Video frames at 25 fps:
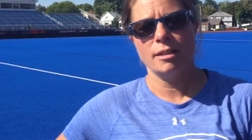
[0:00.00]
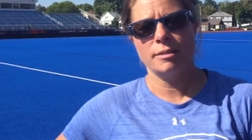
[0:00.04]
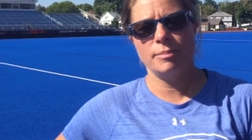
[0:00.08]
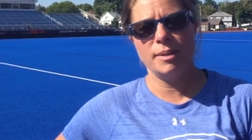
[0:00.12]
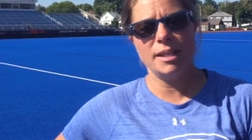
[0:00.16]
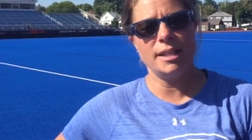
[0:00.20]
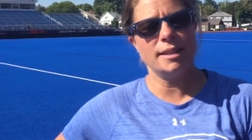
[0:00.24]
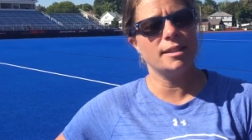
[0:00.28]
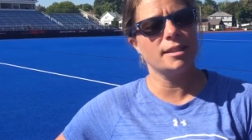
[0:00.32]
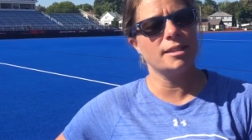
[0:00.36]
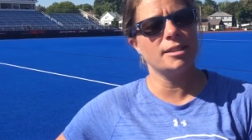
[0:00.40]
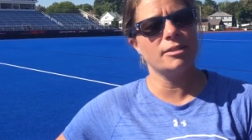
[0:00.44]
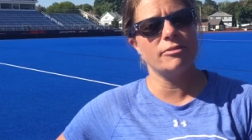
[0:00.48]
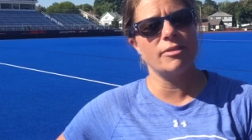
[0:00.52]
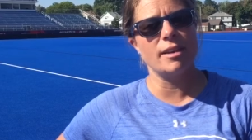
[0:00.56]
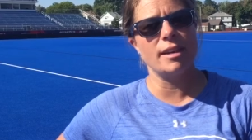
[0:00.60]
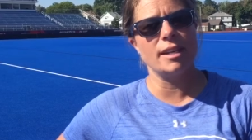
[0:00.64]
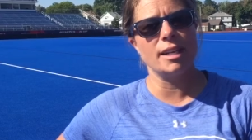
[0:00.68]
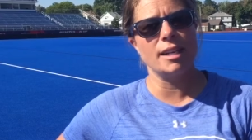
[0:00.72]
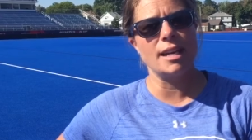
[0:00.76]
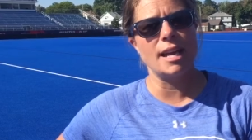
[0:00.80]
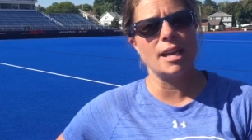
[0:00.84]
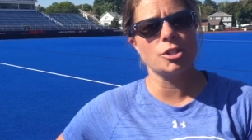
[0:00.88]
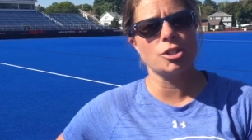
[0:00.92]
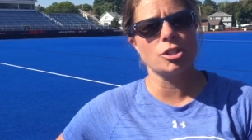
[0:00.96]
beat the
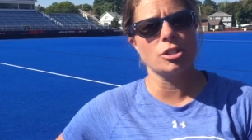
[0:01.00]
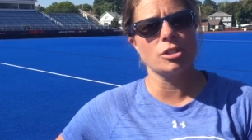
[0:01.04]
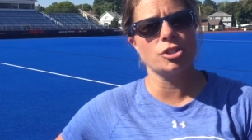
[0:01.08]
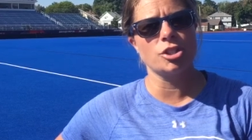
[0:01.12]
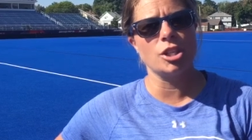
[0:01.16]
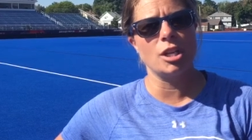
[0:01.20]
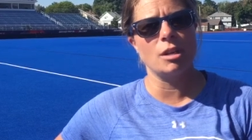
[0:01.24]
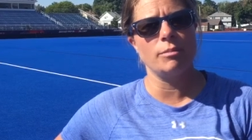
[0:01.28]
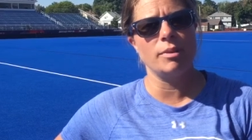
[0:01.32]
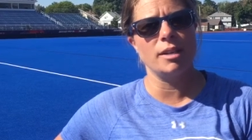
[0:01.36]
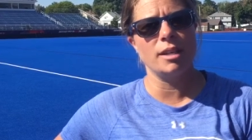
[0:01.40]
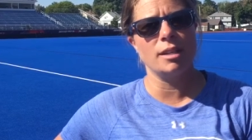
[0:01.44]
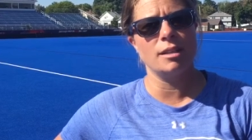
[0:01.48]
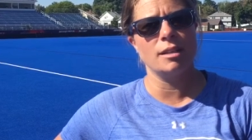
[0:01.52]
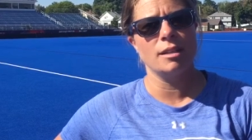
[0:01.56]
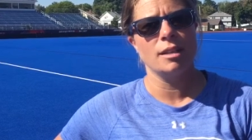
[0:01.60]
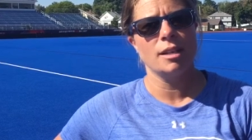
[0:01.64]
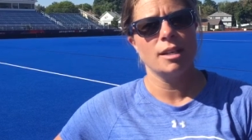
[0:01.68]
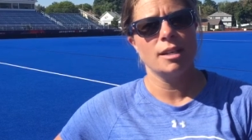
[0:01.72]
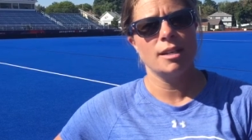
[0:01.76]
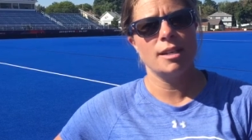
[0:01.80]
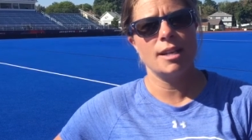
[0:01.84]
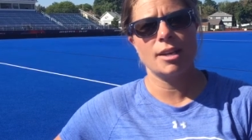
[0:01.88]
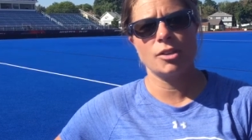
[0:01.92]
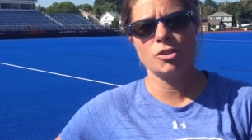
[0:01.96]
defending national champion
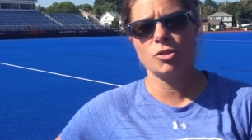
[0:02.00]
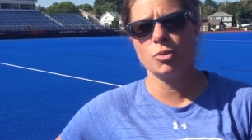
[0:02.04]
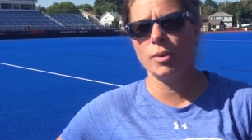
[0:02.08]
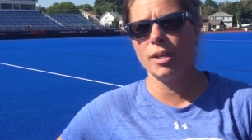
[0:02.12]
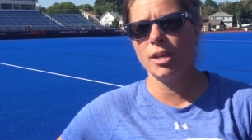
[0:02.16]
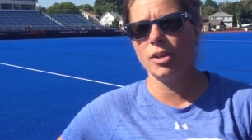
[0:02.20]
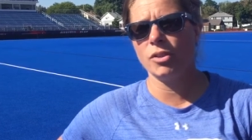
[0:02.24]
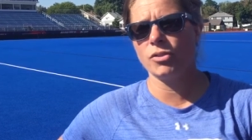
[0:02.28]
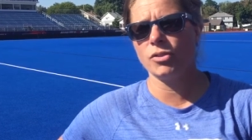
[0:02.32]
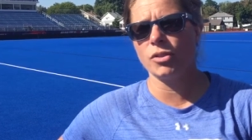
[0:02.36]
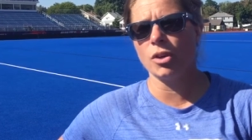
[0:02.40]
next week.